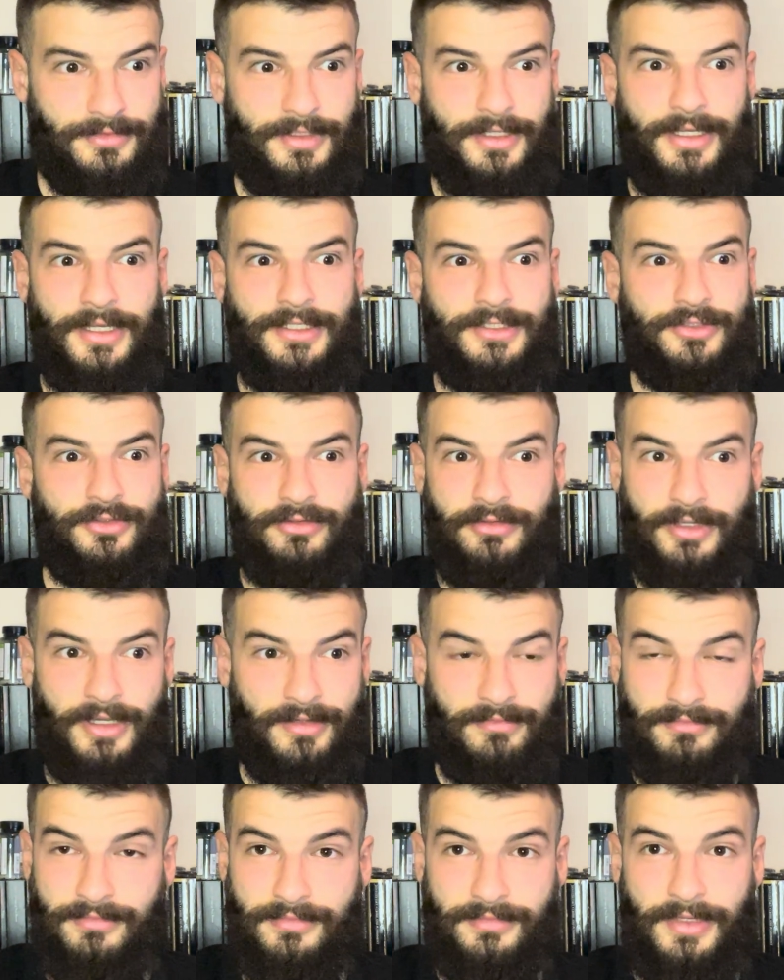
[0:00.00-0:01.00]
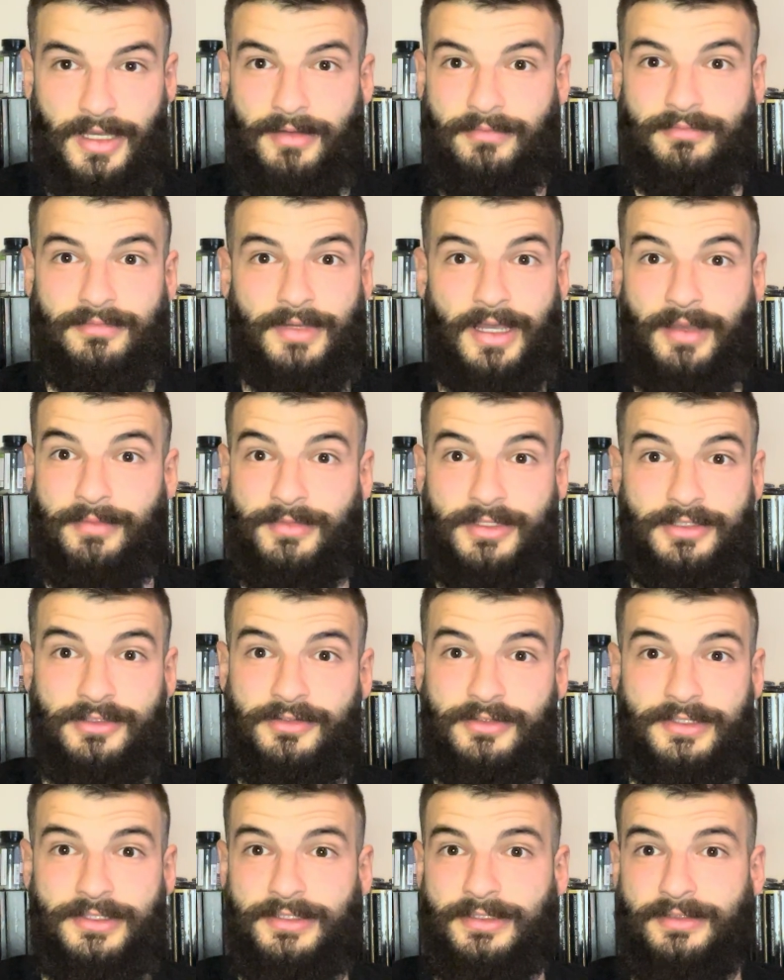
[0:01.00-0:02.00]
Let's do it. I'm
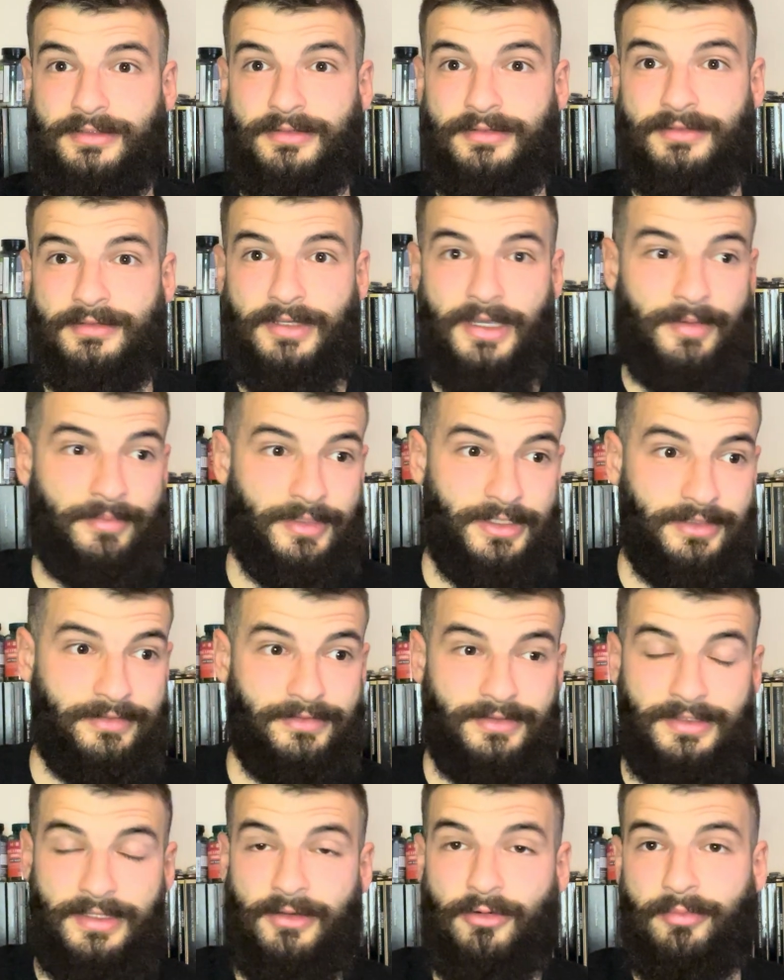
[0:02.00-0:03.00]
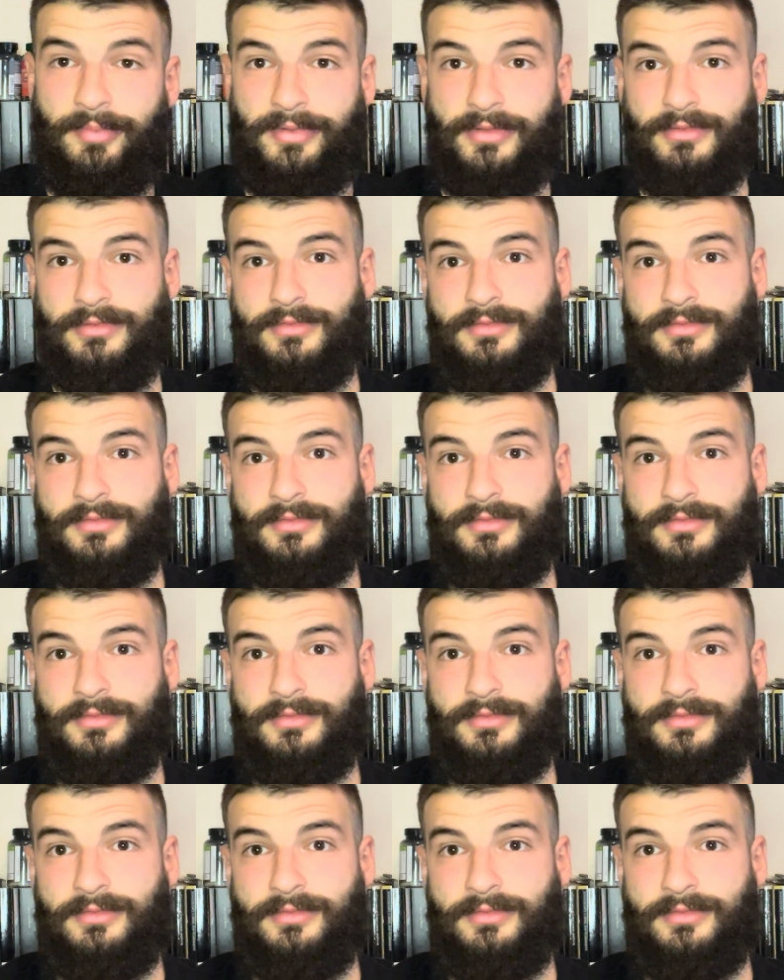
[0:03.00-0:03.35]
interested. I might even help you.